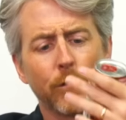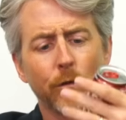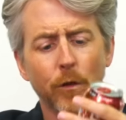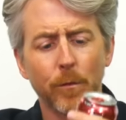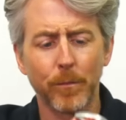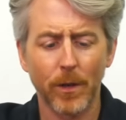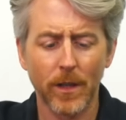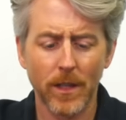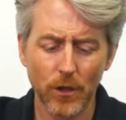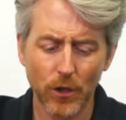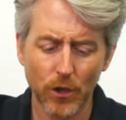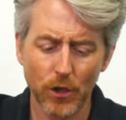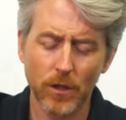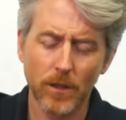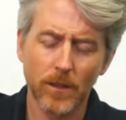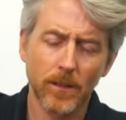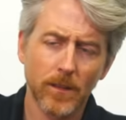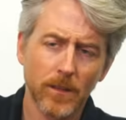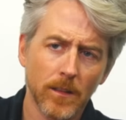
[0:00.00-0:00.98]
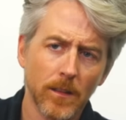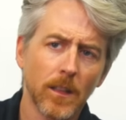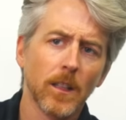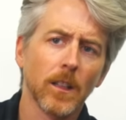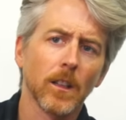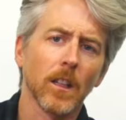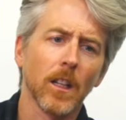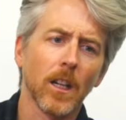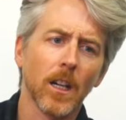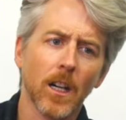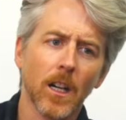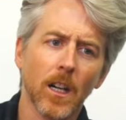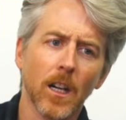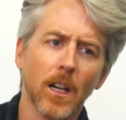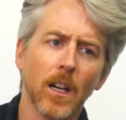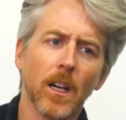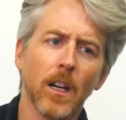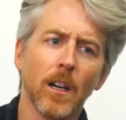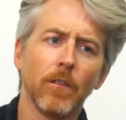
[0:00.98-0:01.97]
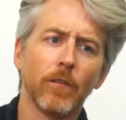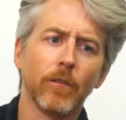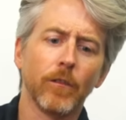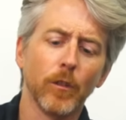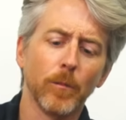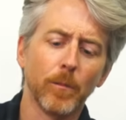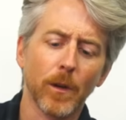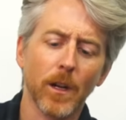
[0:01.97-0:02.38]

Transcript: Fruit punch. Love fruit